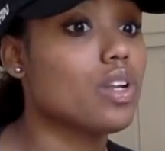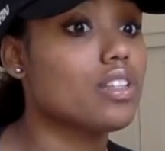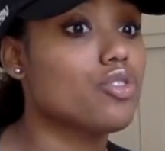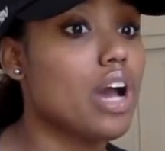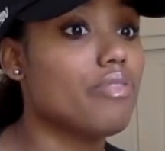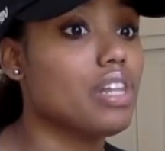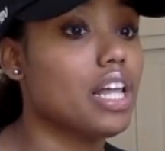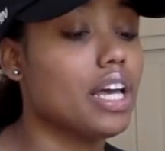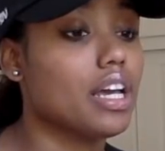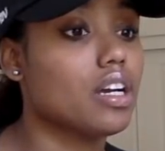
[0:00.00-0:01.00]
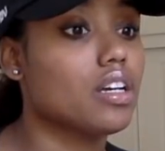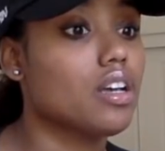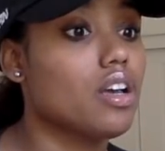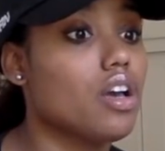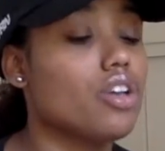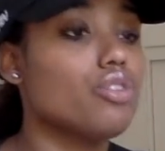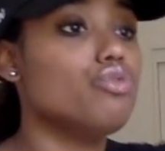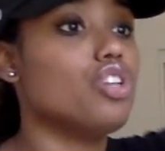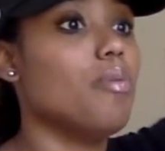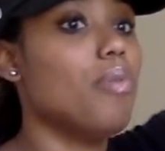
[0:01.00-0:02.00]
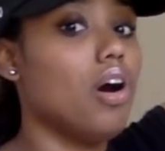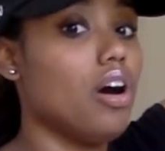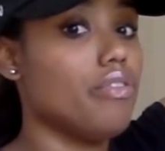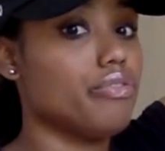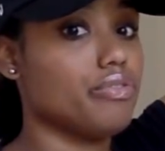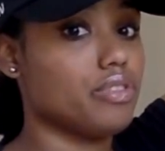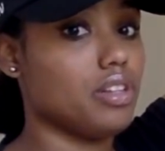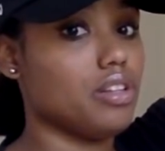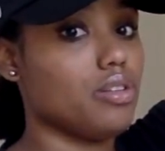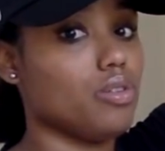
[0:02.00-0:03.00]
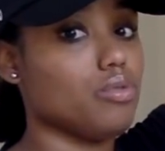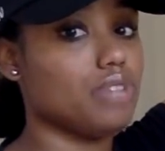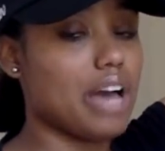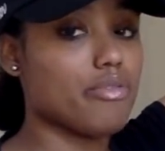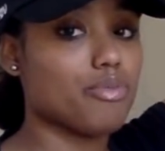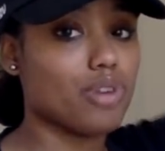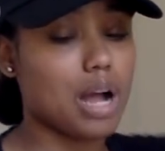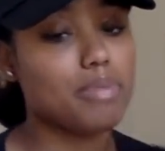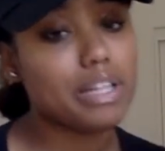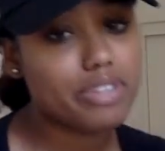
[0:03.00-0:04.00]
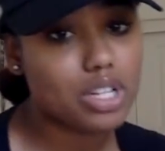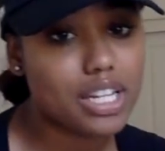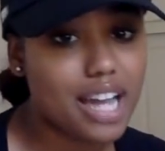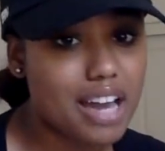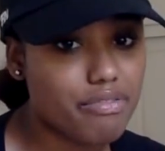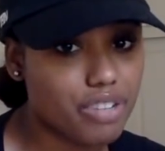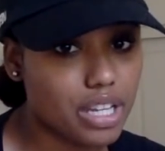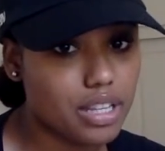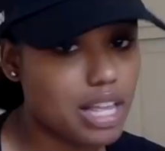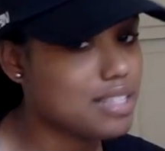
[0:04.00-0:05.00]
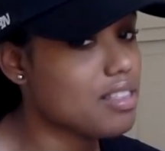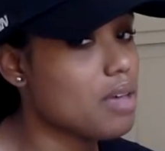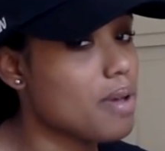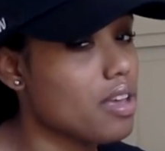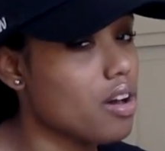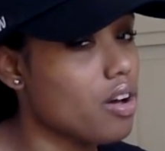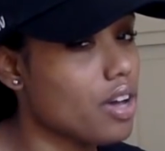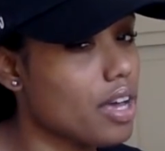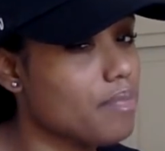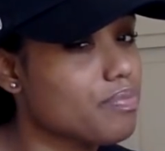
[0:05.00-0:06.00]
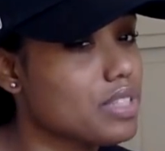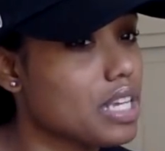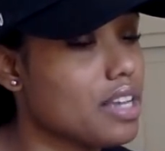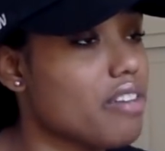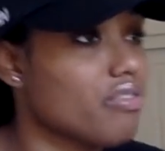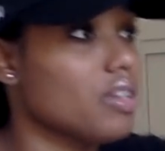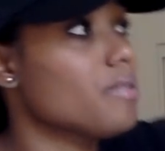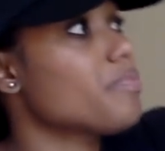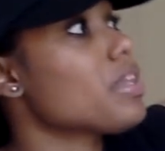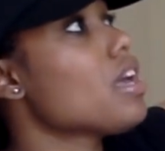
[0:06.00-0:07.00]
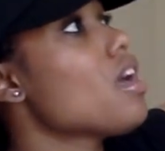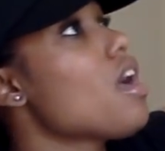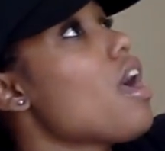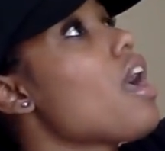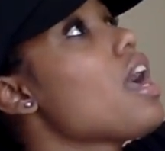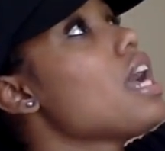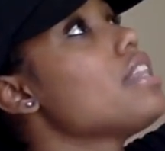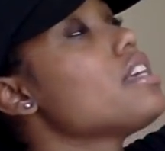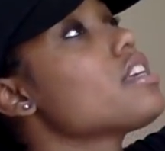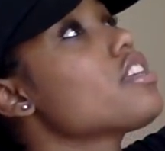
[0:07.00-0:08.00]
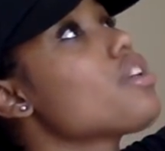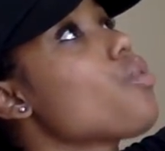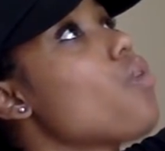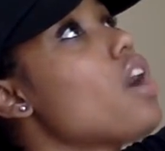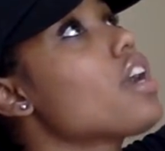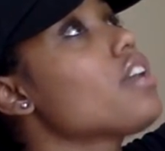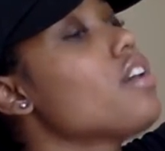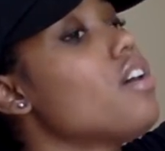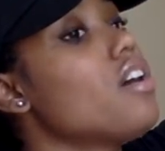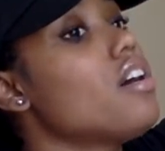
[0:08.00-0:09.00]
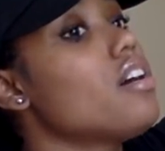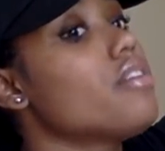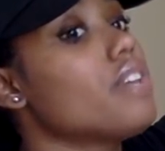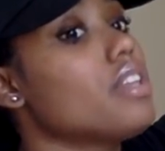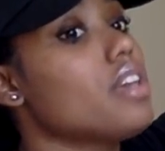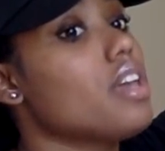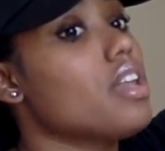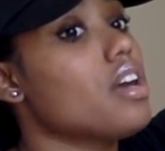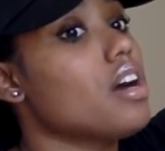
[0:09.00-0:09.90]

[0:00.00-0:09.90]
one is you have to like you jump off the little diving board. I believe it's only 9 feet. That's not that bad, y'all. Okay, it's like 9 feet. And then you're like walking off, and then